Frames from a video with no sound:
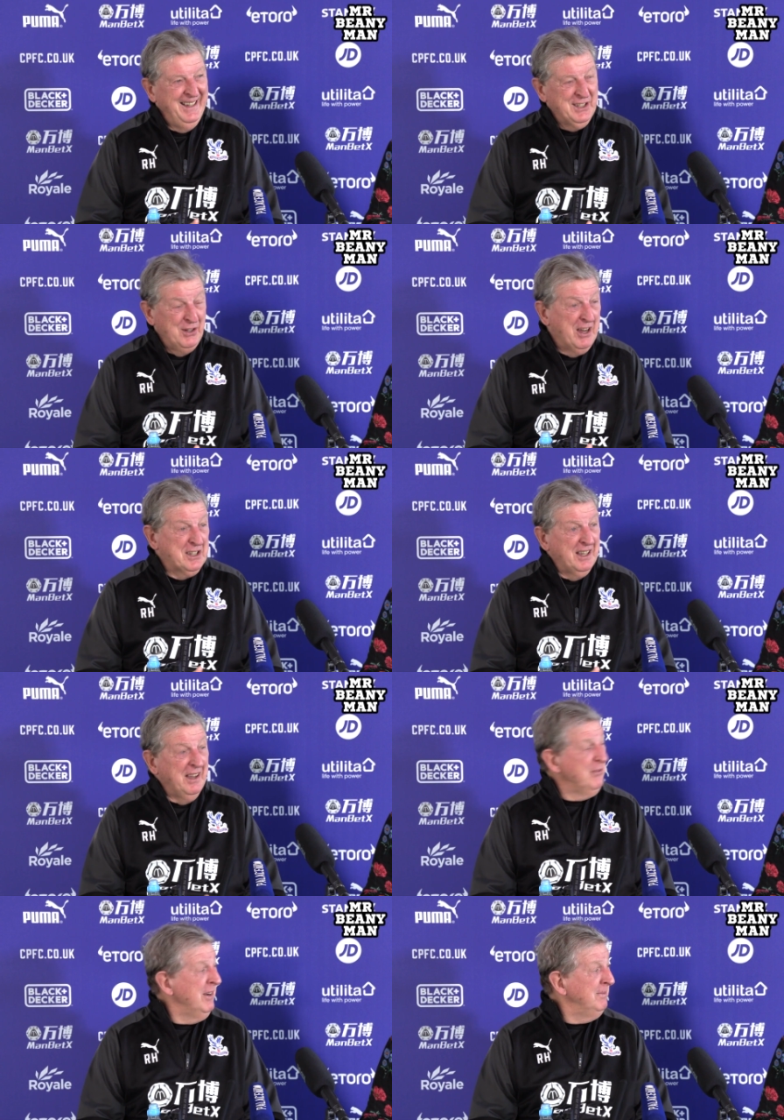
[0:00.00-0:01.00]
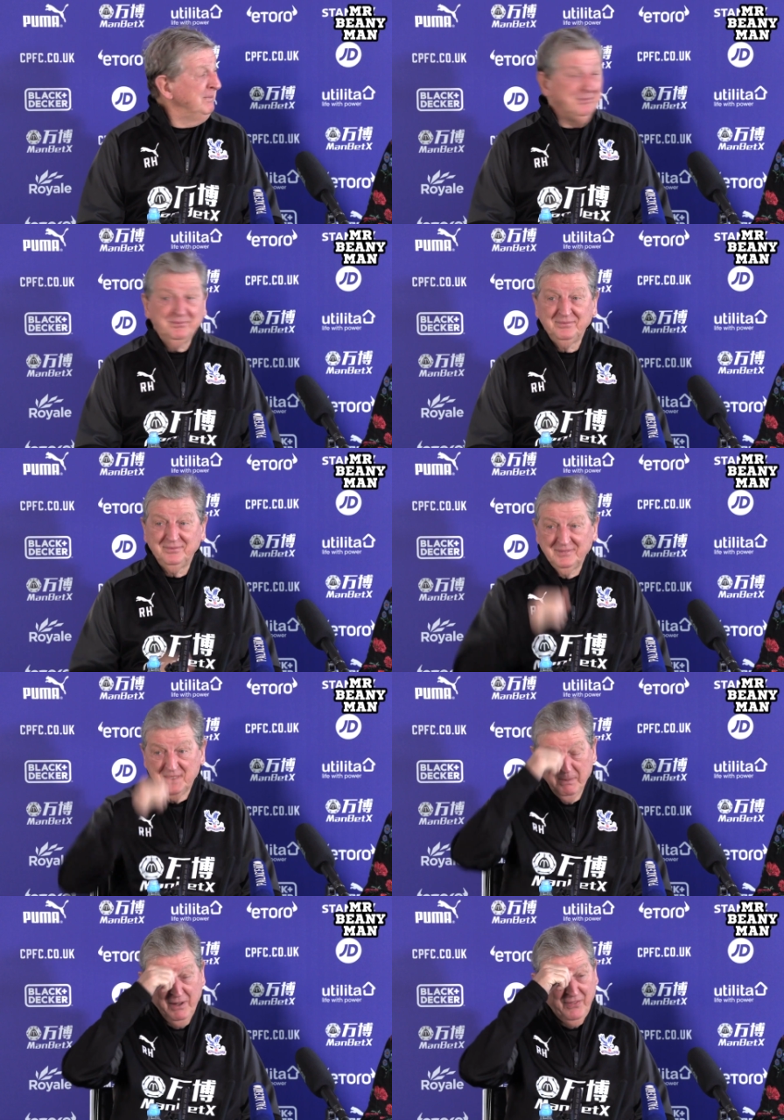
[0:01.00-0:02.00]
it's a nice day for
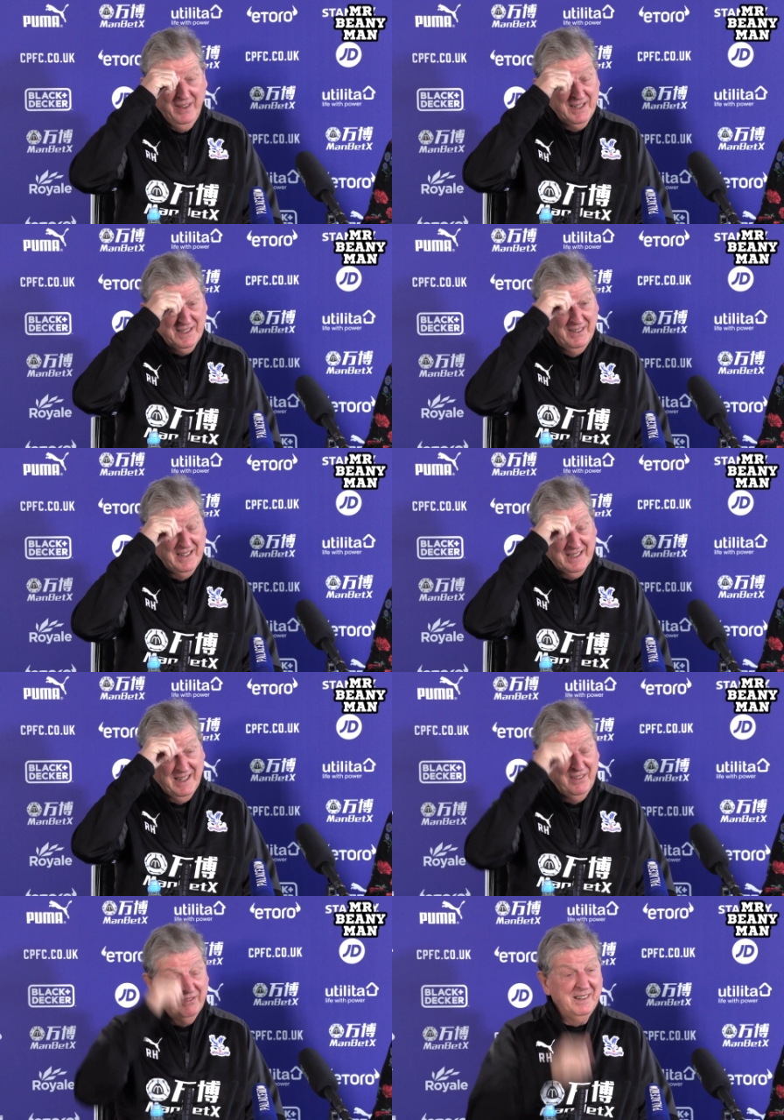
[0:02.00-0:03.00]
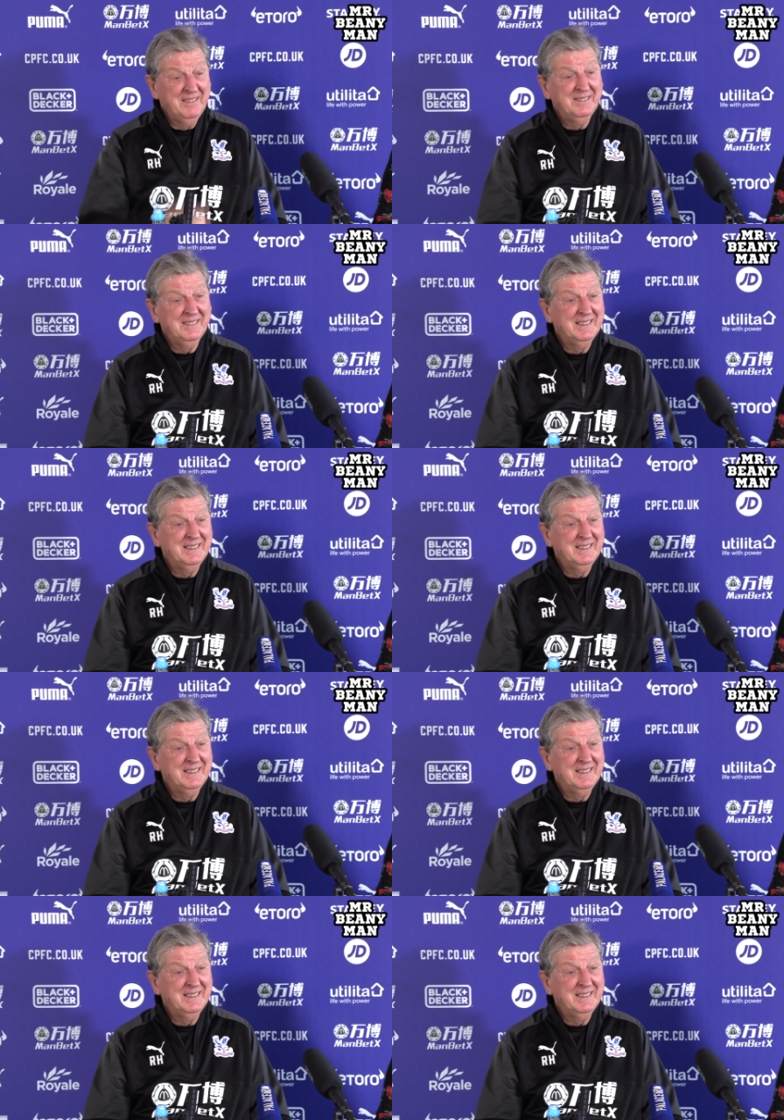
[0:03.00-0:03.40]
it. To be fair, it's yeah, a nice day for it.